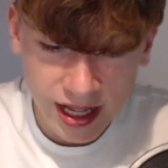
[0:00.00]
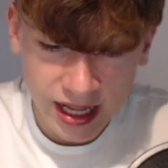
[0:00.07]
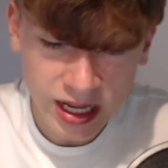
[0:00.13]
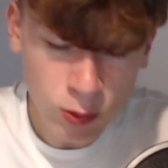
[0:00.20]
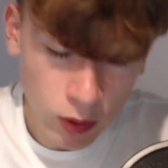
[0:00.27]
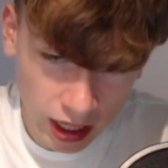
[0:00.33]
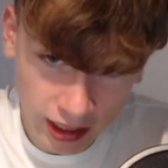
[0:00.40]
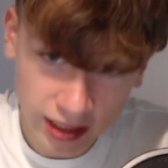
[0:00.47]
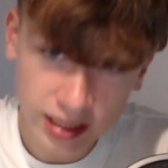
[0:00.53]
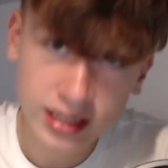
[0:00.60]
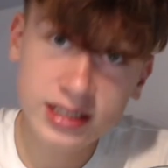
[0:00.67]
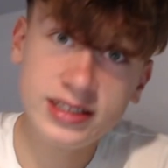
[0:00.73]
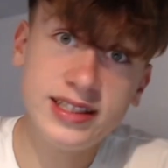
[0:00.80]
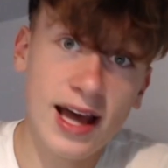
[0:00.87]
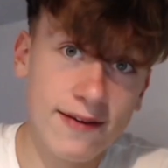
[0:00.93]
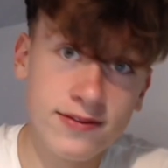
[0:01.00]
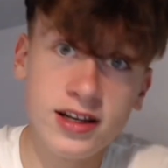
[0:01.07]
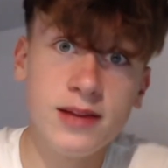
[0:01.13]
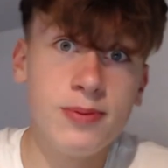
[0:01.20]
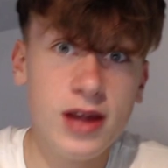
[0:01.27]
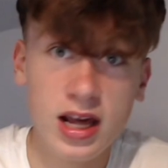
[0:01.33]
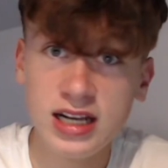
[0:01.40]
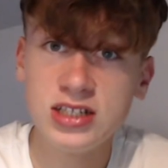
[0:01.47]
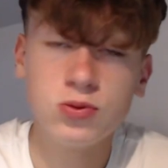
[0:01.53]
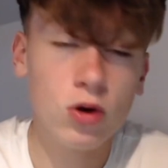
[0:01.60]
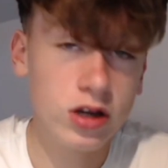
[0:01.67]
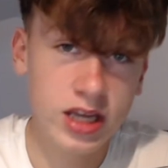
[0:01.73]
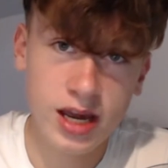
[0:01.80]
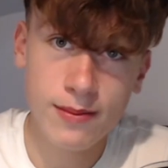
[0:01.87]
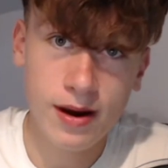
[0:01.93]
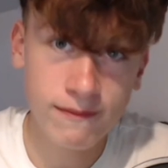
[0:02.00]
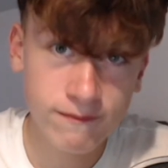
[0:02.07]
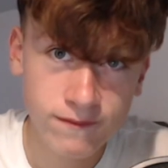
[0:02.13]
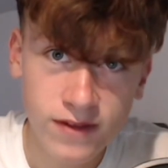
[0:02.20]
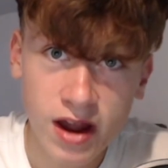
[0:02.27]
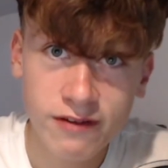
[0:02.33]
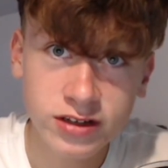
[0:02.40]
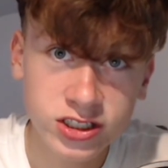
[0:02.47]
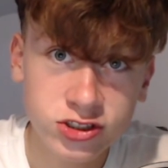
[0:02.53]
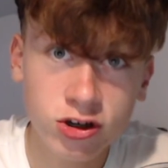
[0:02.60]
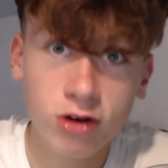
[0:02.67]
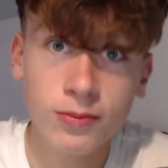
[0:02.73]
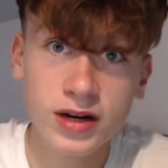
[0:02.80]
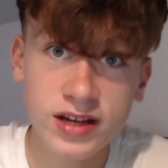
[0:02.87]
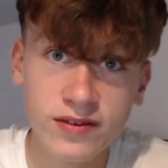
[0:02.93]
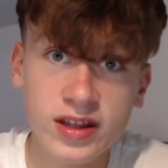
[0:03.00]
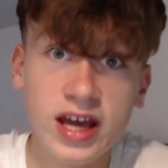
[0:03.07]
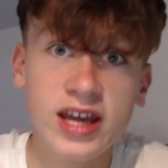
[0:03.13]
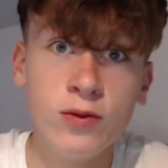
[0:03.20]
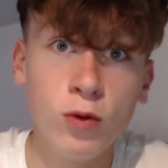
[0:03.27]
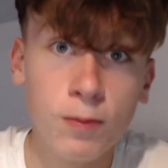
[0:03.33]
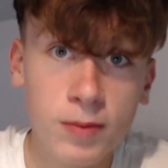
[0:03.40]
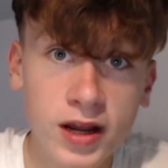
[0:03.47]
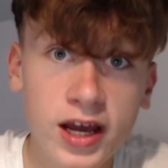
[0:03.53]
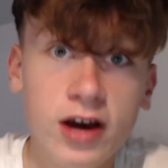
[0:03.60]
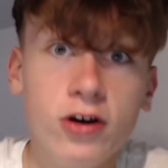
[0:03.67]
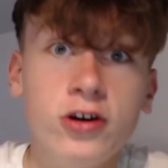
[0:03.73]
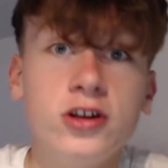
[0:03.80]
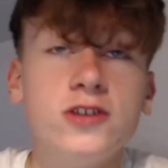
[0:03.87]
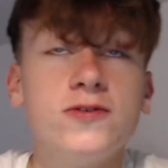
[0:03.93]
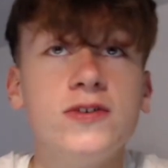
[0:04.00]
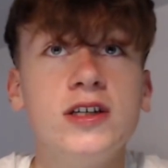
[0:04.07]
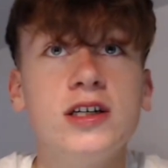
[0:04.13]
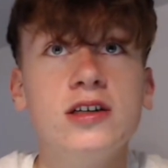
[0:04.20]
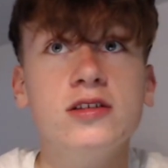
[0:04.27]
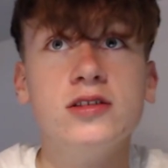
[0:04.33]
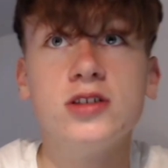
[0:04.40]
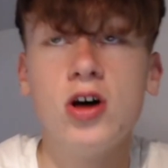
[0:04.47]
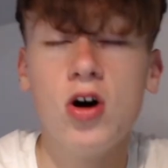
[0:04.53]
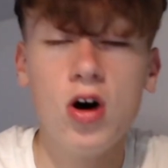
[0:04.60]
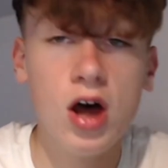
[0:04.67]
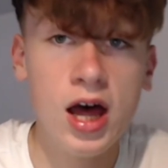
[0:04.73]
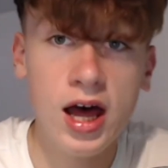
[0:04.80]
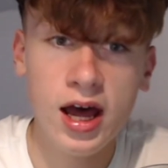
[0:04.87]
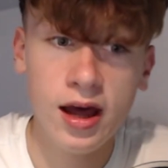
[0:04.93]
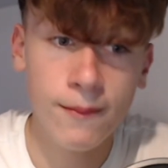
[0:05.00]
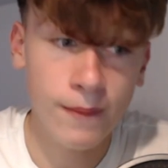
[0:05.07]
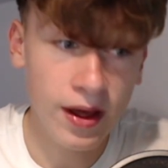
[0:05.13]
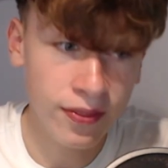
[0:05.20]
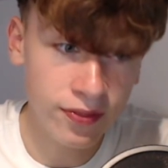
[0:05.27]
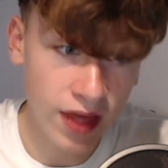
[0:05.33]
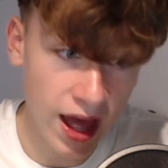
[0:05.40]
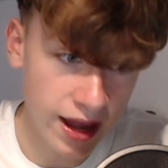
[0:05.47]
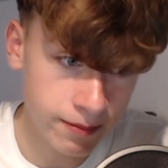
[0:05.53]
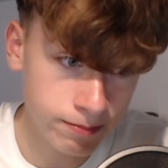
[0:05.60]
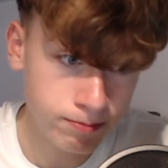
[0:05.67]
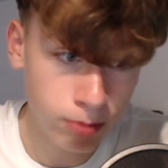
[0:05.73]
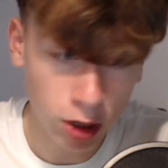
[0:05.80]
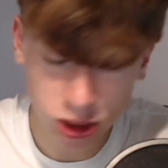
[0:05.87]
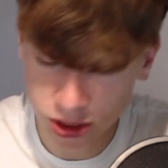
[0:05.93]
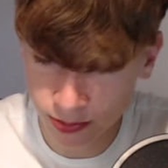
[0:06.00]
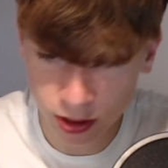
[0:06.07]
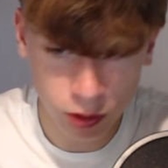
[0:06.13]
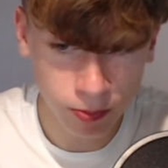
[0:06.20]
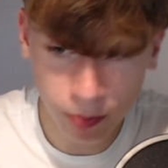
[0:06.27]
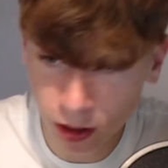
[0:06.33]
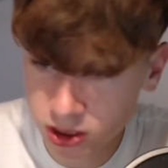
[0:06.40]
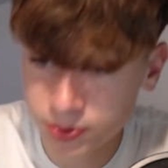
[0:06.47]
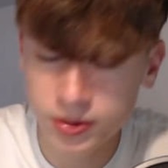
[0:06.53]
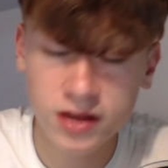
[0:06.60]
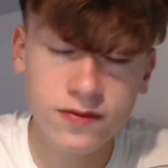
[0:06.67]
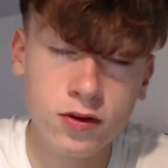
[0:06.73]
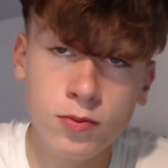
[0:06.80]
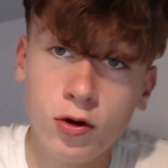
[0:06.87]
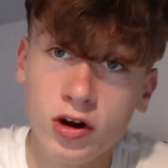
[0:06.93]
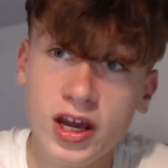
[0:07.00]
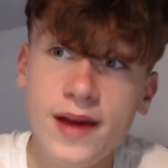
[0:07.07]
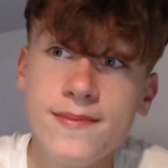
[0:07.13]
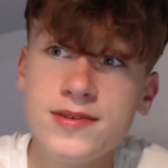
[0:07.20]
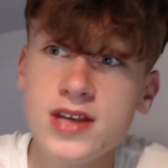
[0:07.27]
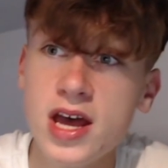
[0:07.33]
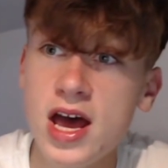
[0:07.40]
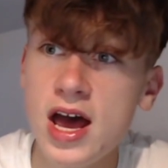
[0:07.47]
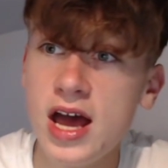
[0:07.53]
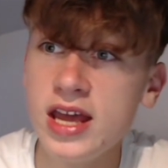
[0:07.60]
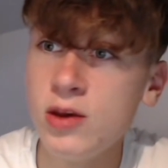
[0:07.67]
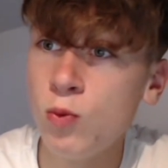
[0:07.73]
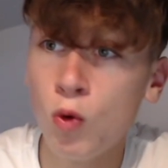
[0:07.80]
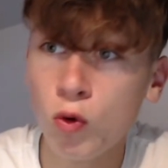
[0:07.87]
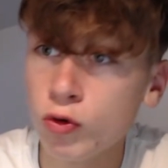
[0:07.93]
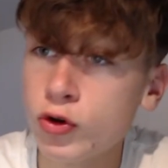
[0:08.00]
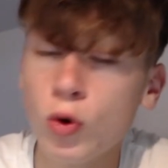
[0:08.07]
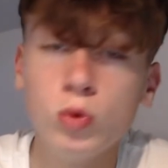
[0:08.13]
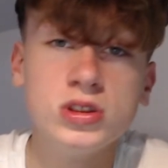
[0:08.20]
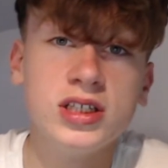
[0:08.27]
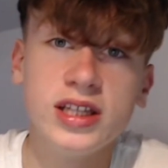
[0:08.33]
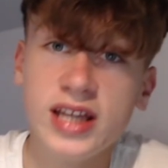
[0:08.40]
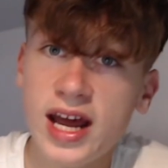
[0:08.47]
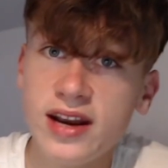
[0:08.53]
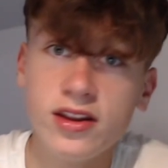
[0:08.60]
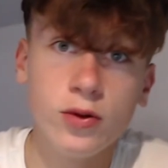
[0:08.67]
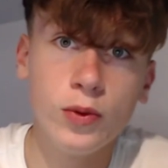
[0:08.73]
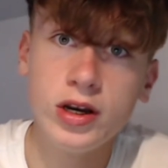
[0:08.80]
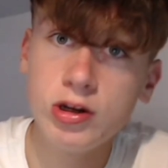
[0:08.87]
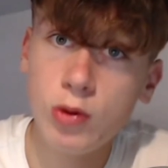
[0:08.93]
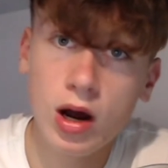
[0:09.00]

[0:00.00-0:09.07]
He will definitely play at least one game. I'm very strong believer that he will play at Huddersfield, and then possibly a few more games. He won't go until the end of the window.